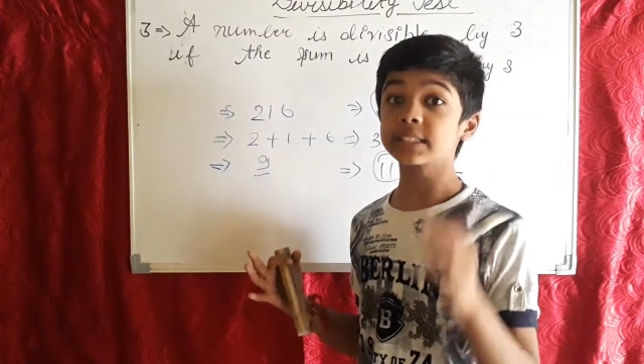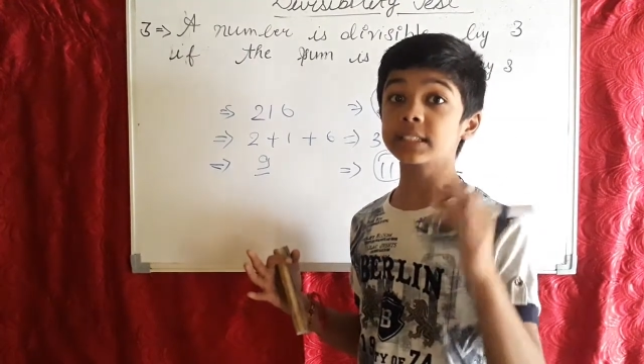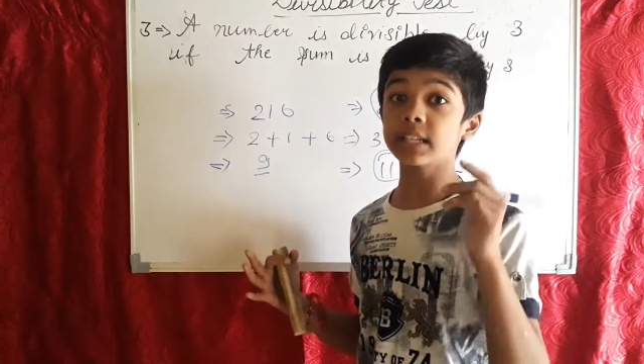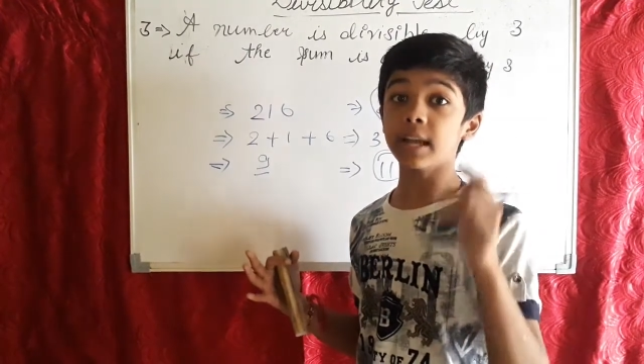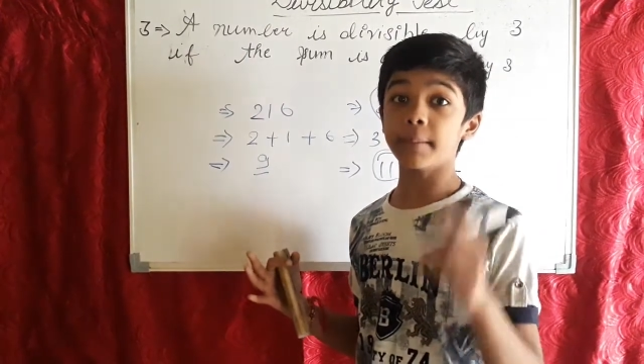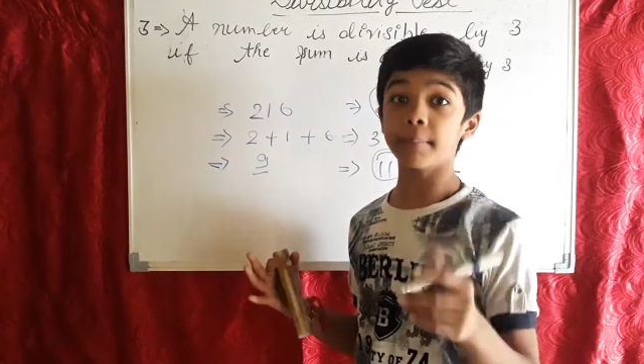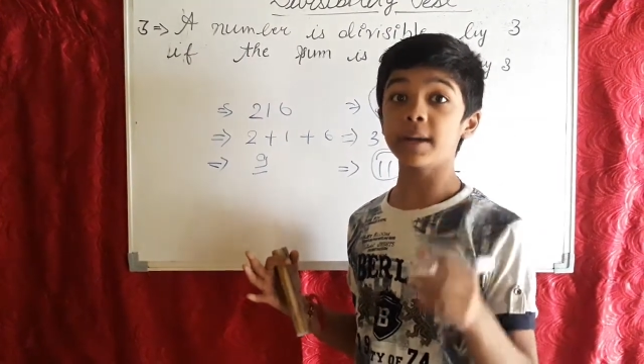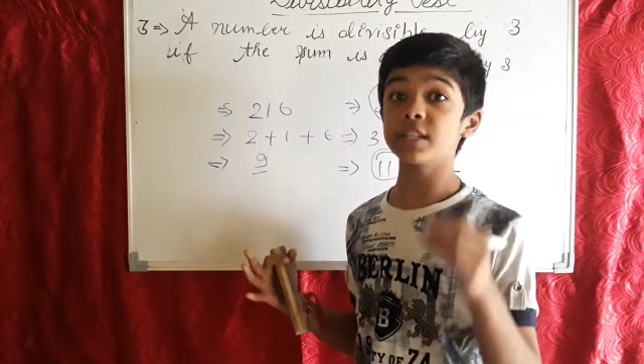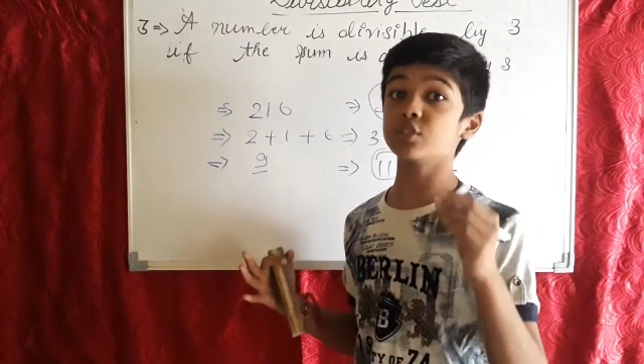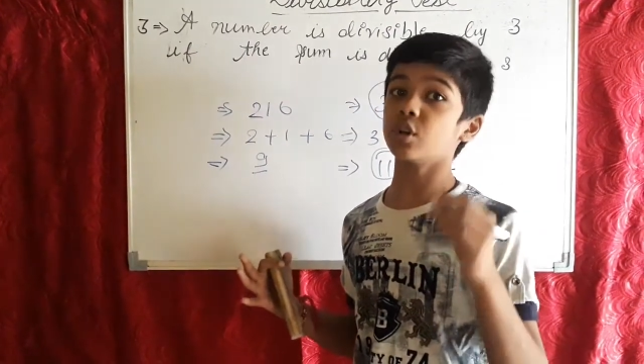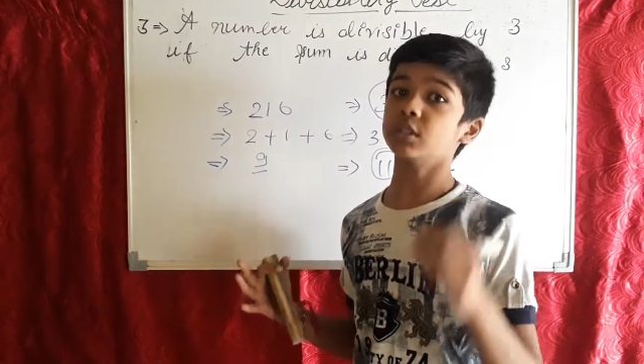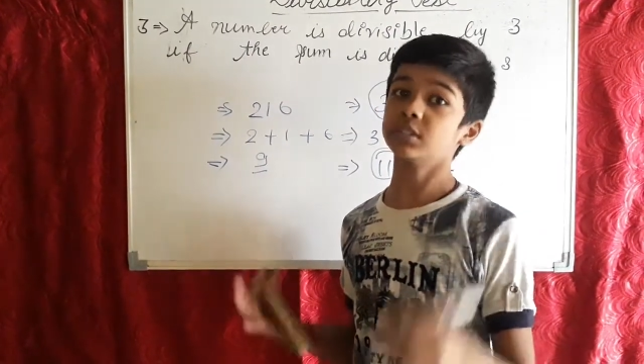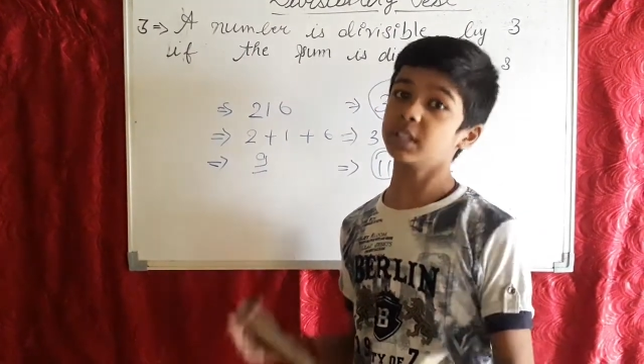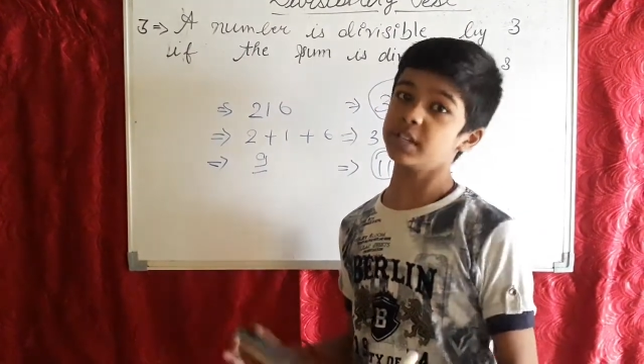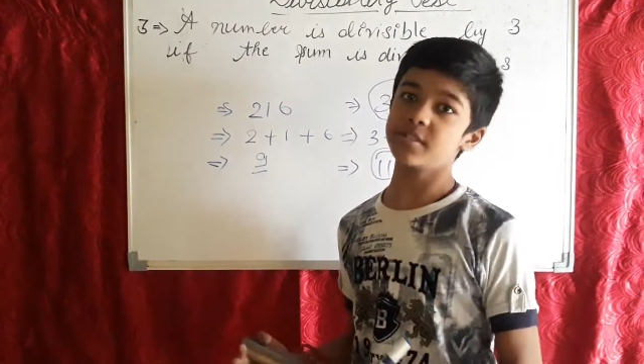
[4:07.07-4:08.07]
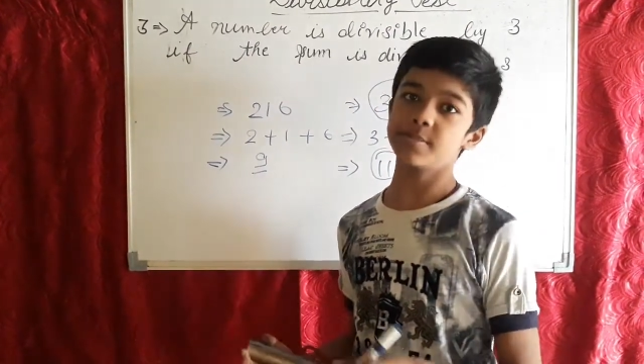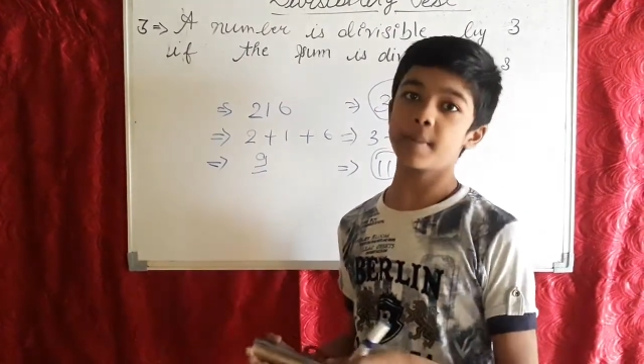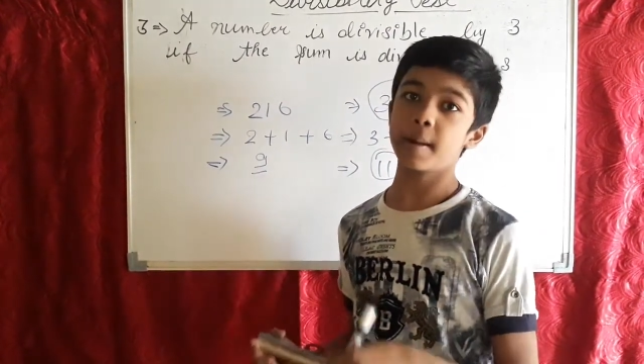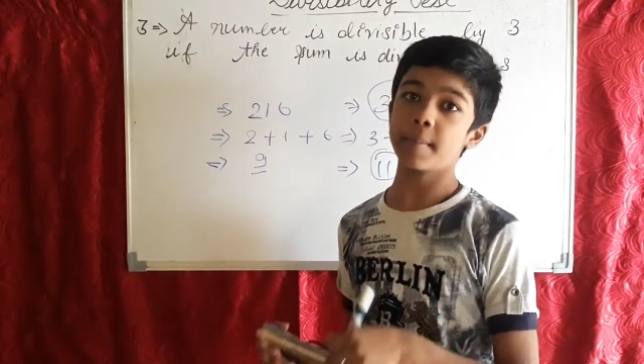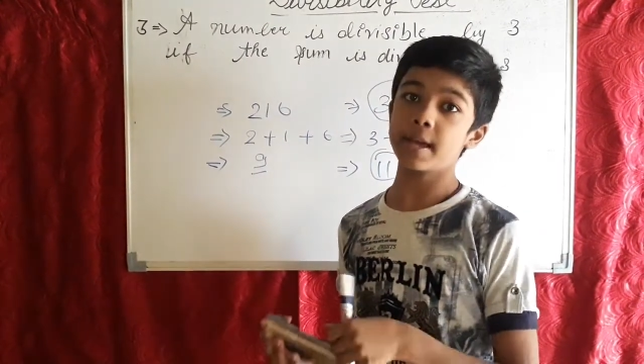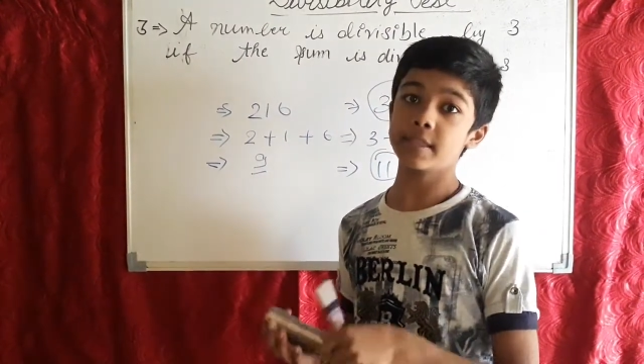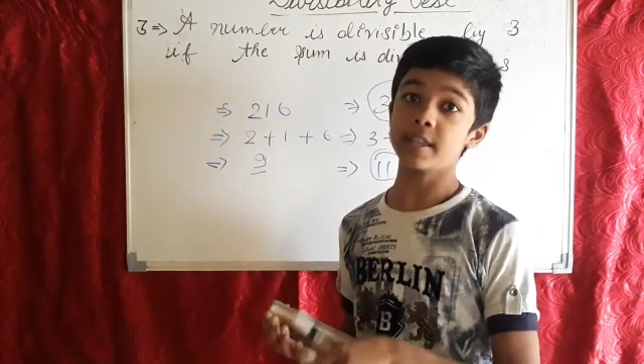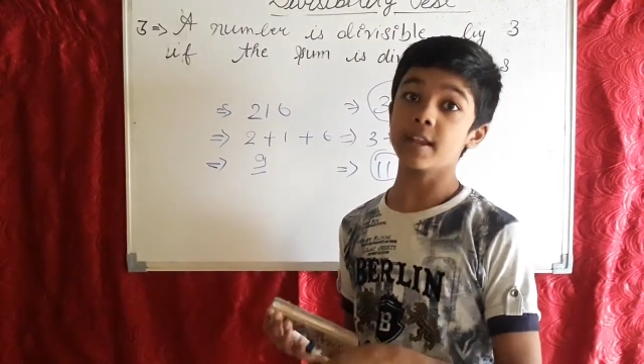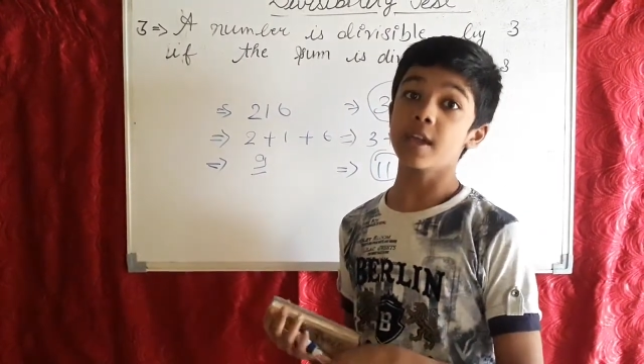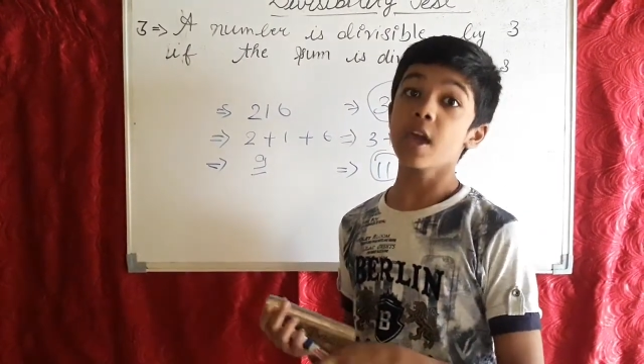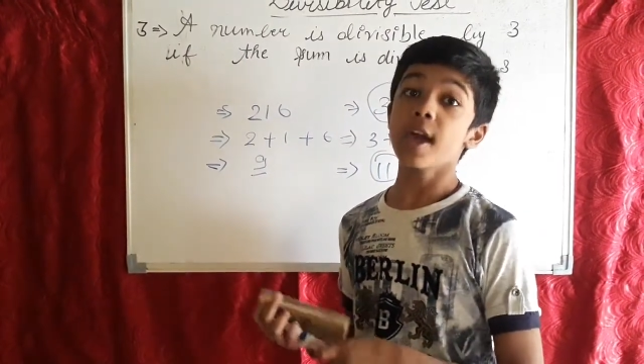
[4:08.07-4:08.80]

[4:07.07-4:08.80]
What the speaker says: number is also divisible by 3.